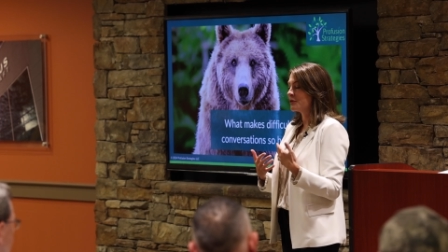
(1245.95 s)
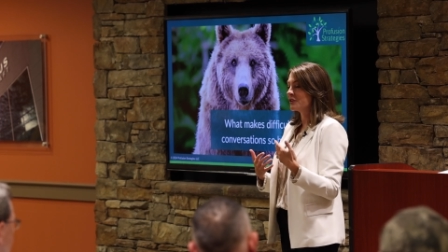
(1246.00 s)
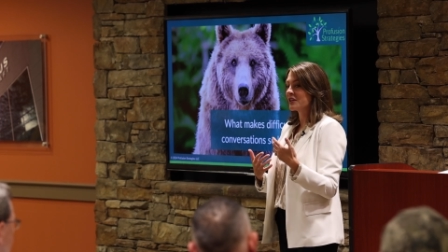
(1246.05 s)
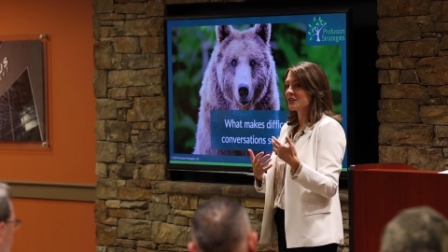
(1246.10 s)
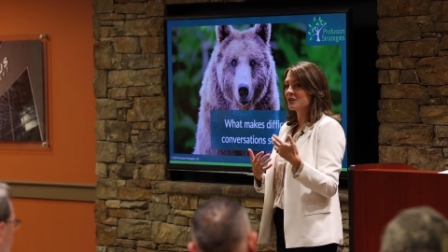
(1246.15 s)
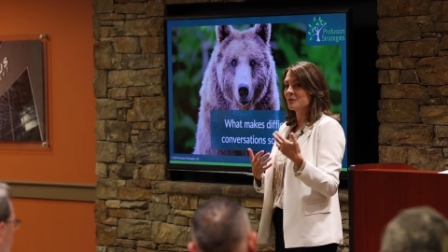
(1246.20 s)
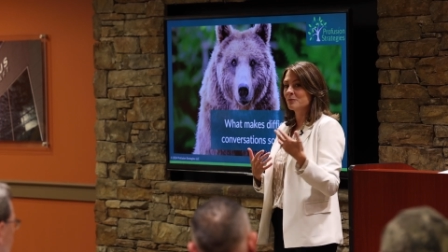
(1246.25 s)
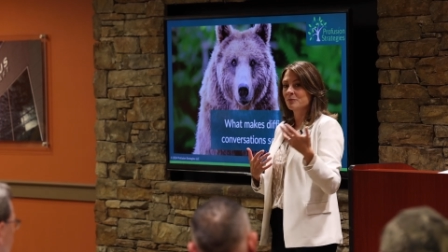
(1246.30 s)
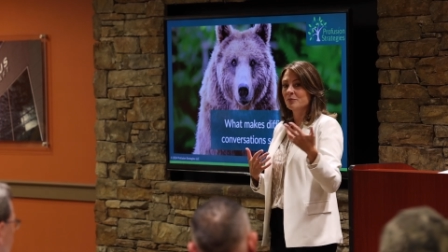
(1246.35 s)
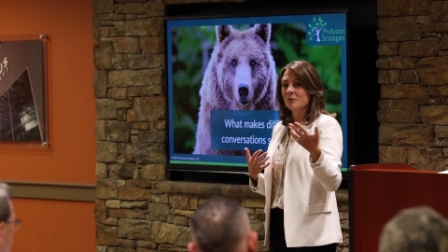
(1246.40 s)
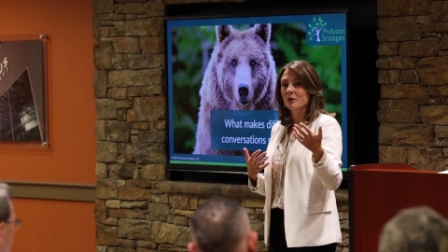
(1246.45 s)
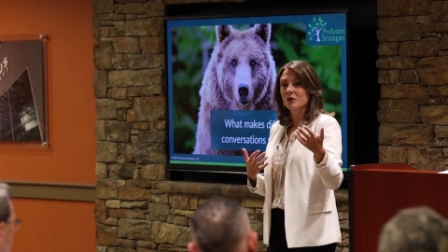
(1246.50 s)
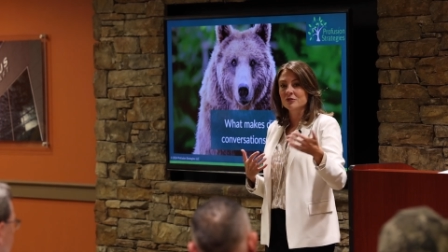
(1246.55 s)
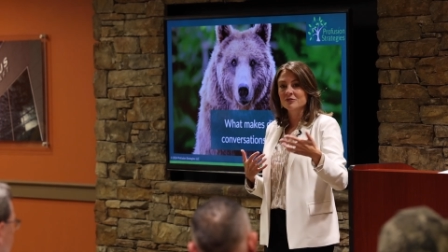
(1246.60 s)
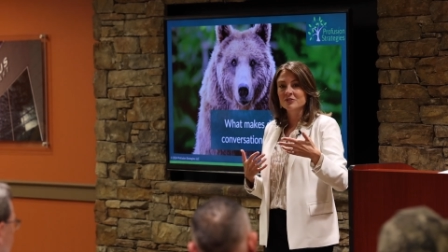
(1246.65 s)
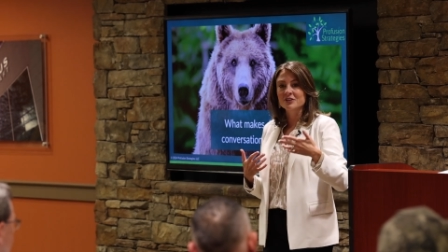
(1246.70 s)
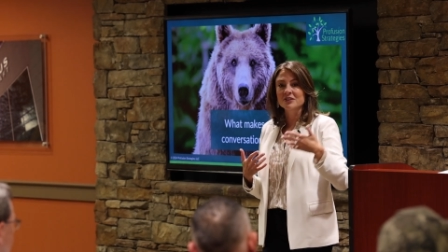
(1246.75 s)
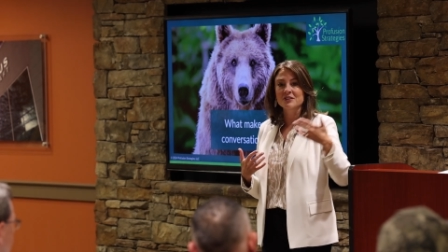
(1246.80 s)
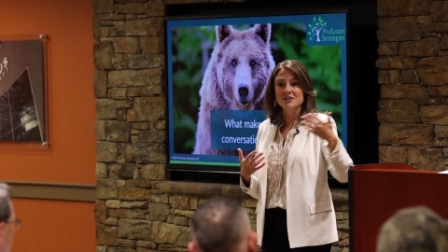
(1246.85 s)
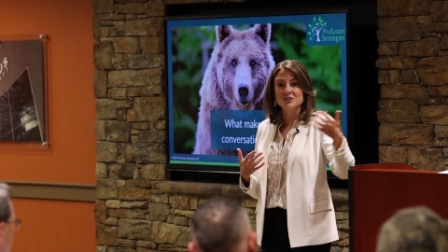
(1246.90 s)
with a
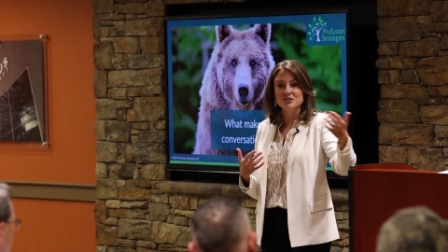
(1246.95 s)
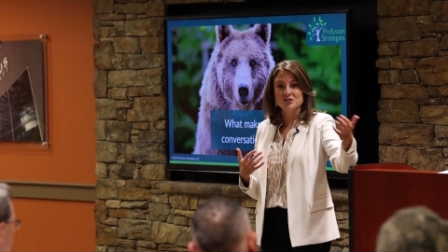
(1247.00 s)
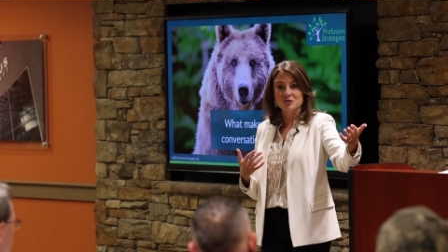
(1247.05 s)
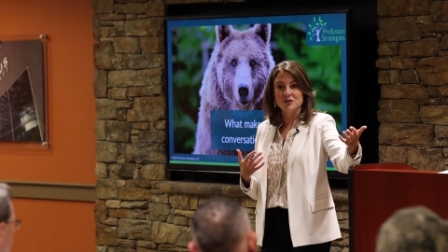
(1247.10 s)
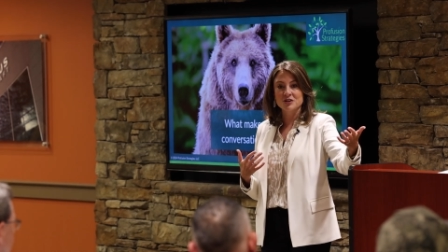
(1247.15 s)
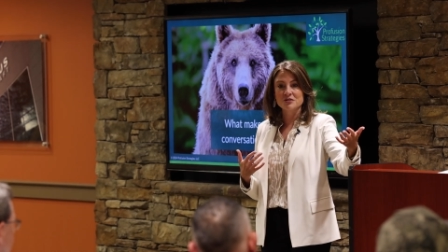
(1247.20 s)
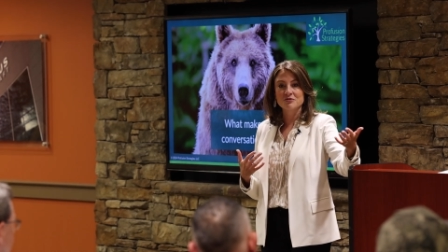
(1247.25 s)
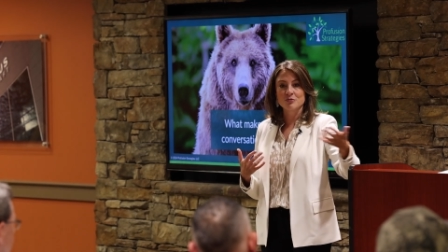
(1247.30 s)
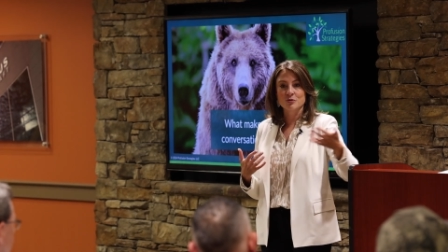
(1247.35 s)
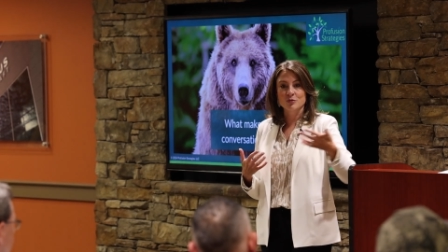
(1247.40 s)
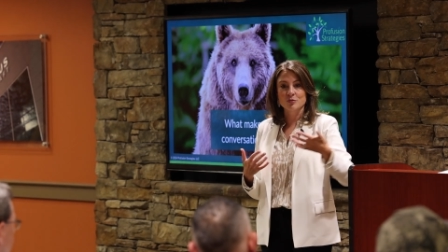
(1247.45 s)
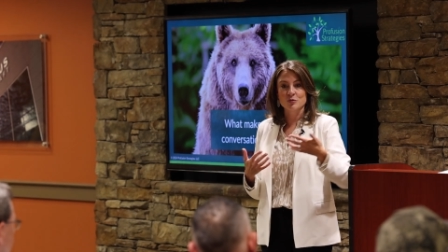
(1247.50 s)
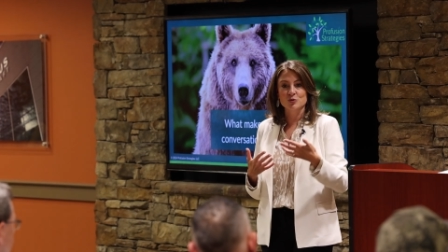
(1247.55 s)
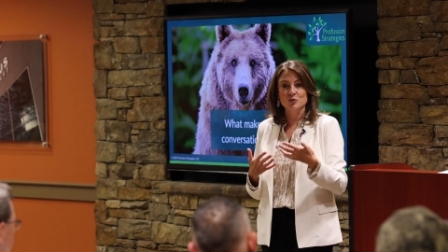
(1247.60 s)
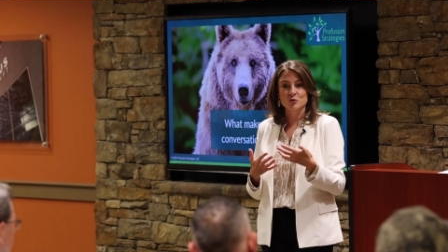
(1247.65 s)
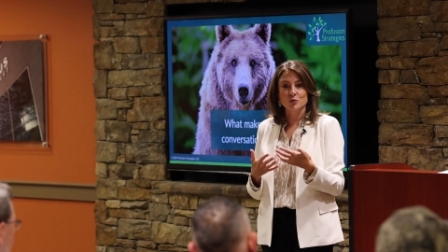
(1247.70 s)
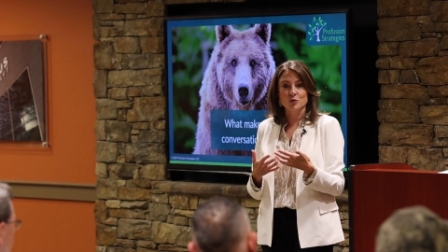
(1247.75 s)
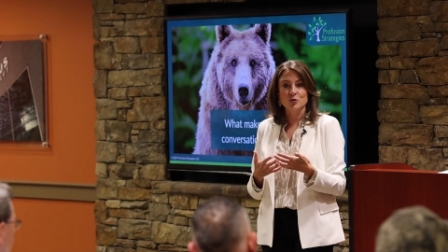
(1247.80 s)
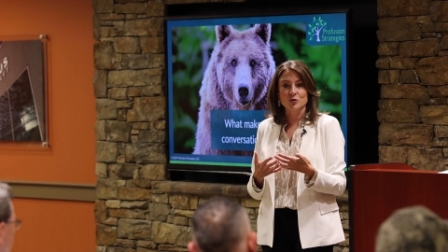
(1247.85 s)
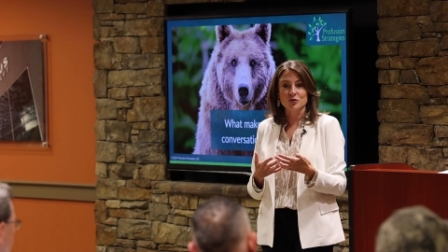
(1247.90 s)
perfectly
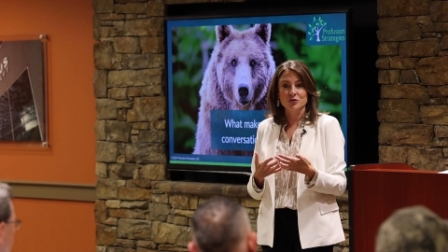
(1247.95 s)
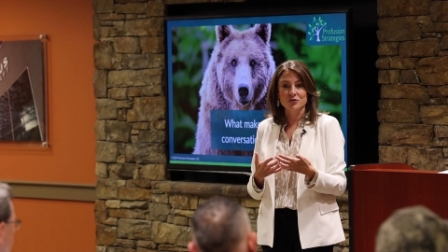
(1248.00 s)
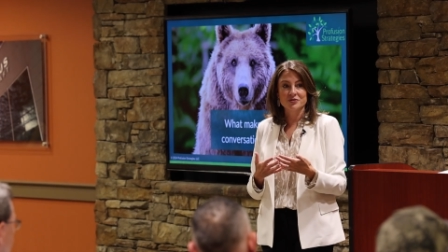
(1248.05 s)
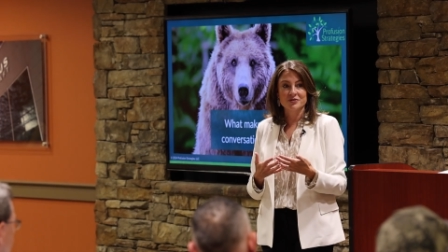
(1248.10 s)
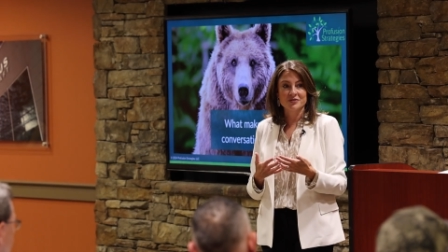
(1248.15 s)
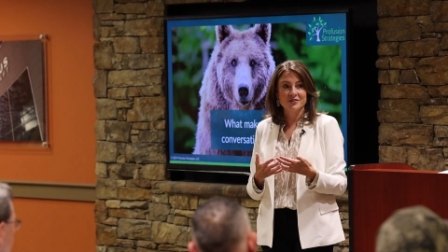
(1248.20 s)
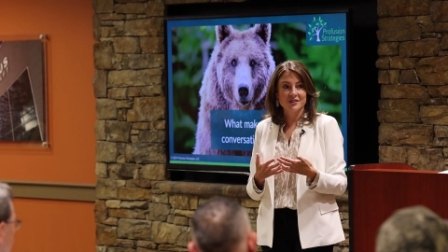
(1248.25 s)
straightforward world.